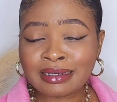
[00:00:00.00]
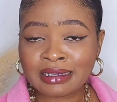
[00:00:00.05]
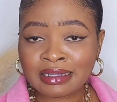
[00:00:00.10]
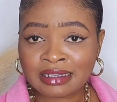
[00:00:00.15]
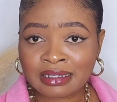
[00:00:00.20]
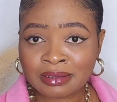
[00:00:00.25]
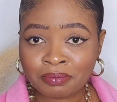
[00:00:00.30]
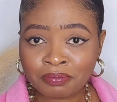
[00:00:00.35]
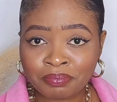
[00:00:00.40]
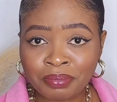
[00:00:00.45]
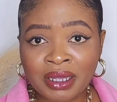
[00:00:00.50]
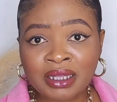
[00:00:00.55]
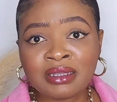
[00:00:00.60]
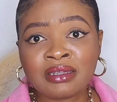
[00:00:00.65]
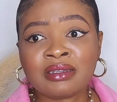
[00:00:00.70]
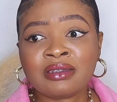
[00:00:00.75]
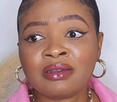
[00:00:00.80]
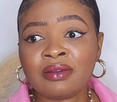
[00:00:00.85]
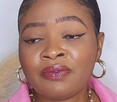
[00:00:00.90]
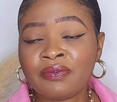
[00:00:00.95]

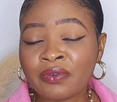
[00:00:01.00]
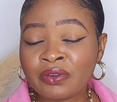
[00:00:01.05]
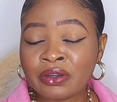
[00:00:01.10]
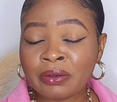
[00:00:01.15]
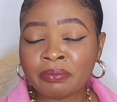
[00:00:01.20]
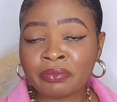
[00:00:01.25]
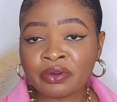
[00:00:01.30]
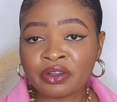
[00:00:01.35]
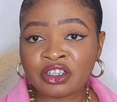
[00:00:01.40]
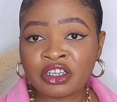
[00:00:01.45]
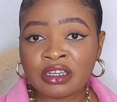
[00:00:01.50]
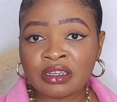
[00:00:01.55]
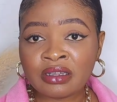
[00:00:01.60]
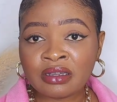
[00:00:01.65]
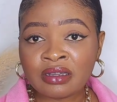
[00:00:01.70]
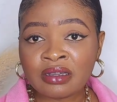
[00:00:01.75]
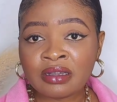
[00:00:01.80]
expensive on a budget,